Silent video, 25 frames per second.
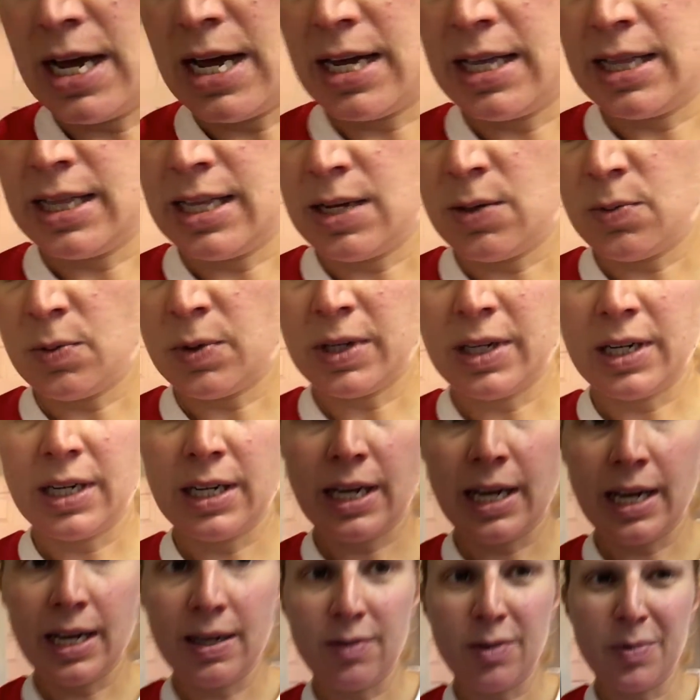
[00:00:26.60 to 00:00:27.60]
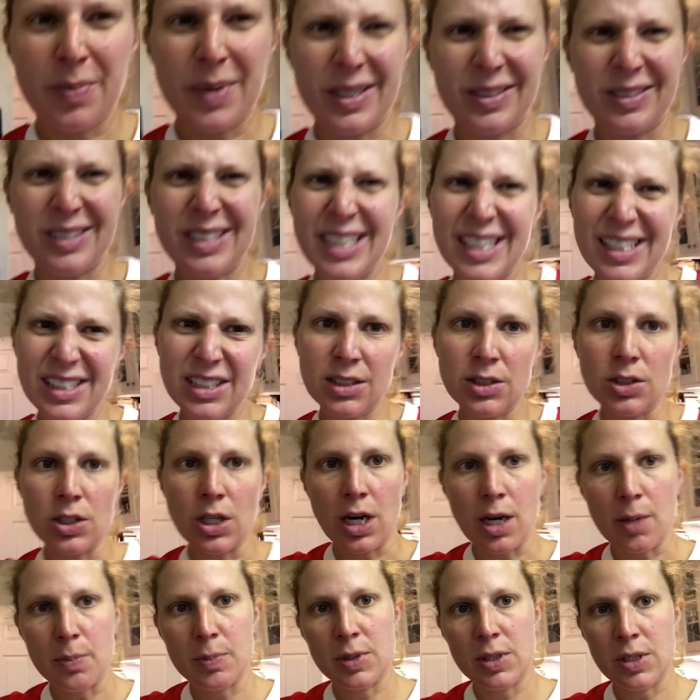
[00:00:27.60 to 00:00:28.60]
And then we're gonna have about 10
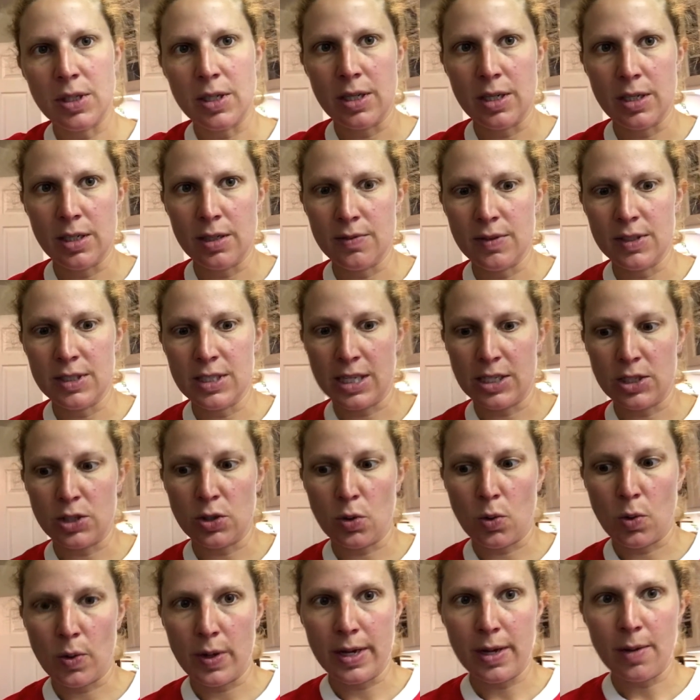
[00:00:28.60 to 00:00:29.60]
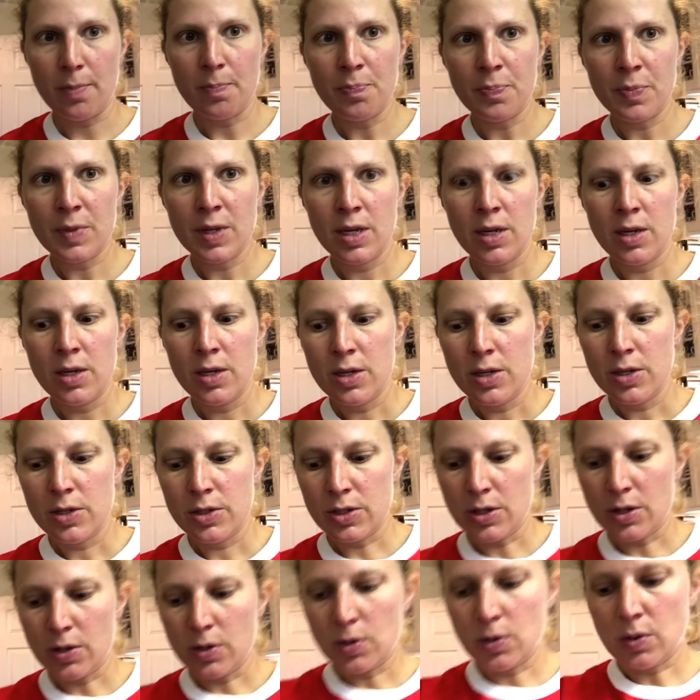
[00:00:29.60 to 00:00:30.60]
drops of essential oil.
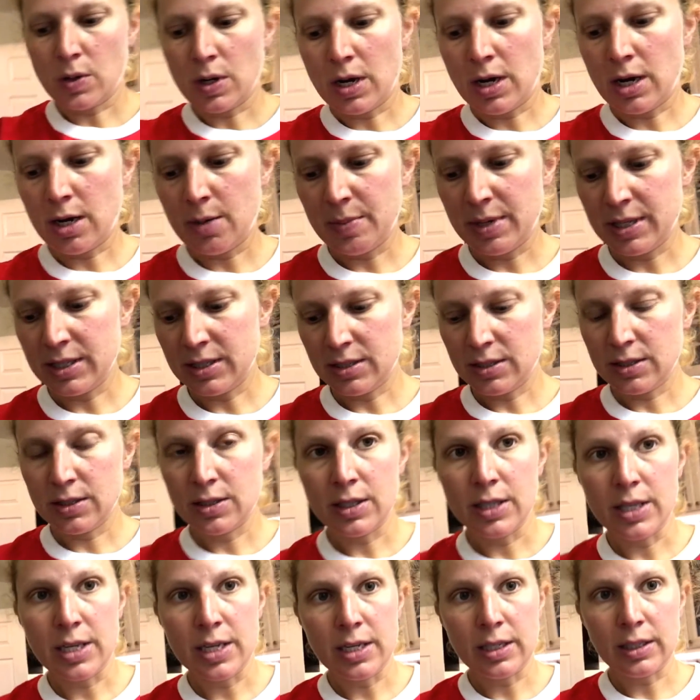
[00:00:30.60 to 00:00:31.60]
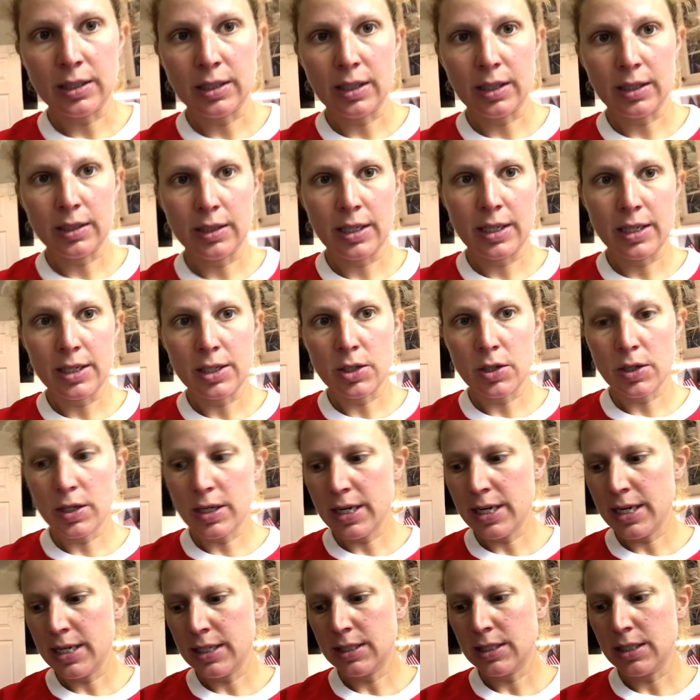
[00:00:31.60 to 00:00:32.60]
So the
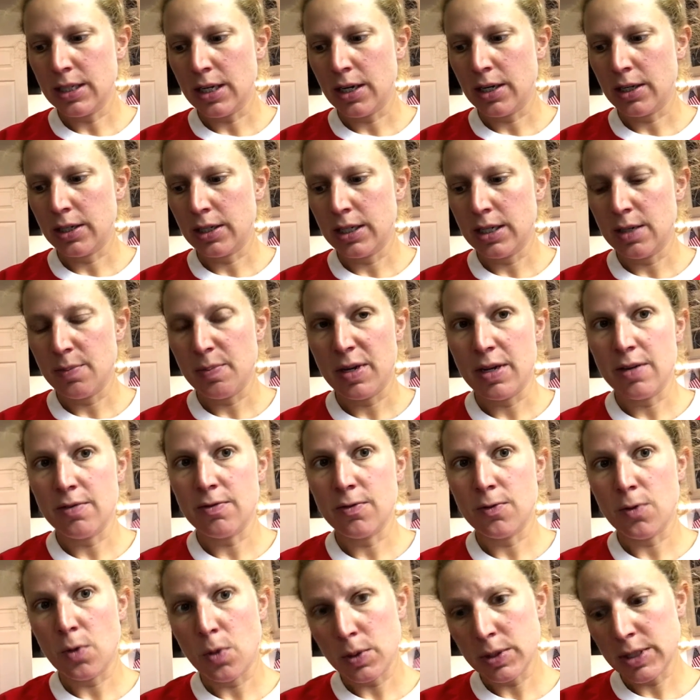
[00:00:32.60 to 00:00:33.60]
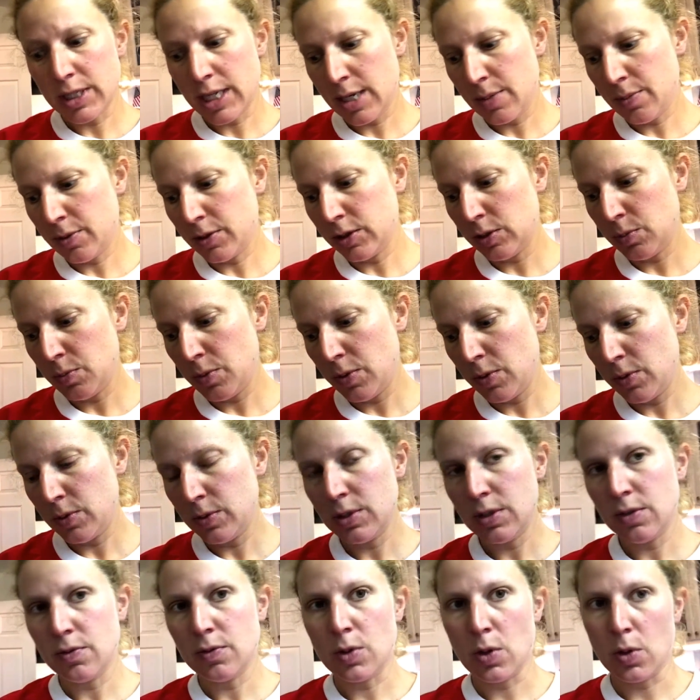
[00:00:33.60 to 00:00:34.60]
ingredients are gonna be 4
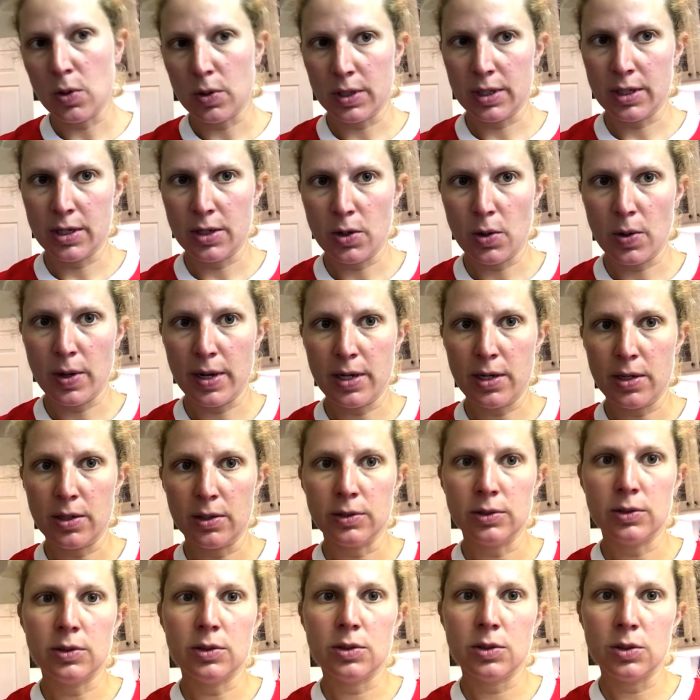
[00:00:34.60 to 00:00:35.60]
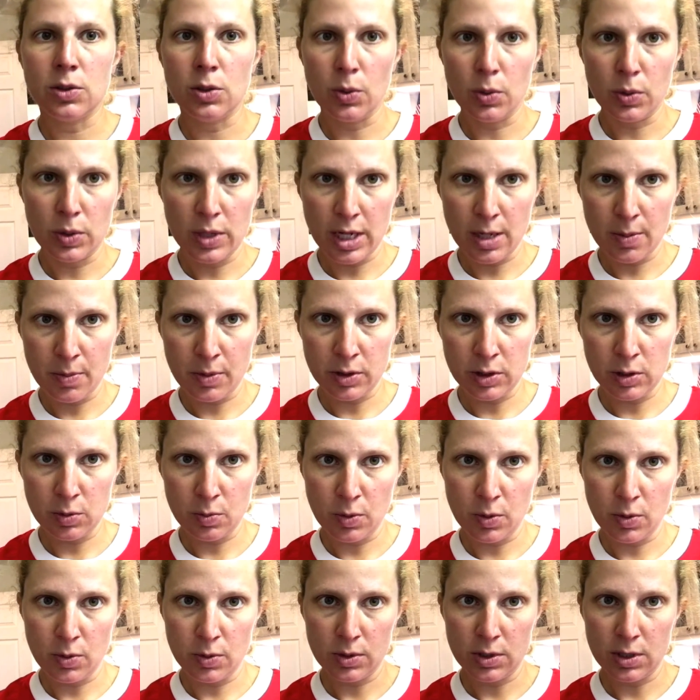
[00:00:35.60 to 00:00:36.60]
tablespoons of coconut oil, 2
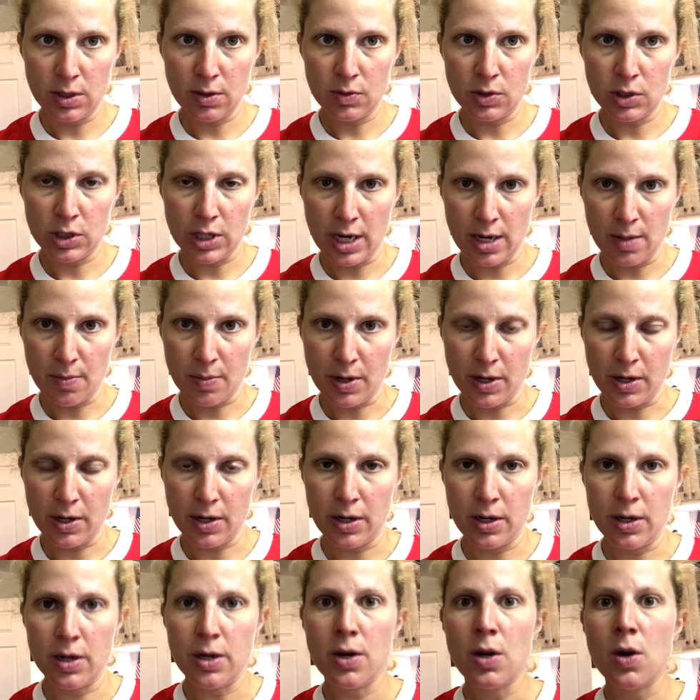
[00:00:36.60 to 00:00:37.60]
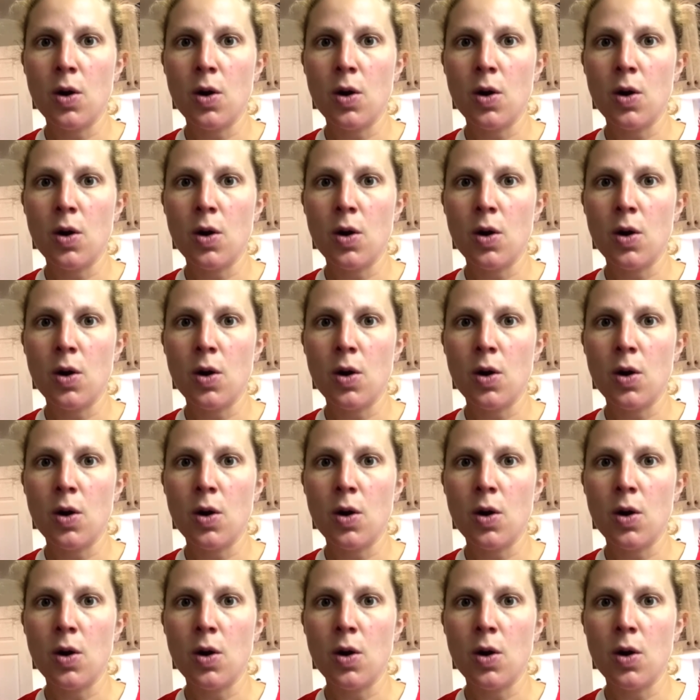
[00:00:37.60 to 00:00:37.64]
tablespoons of shea butter,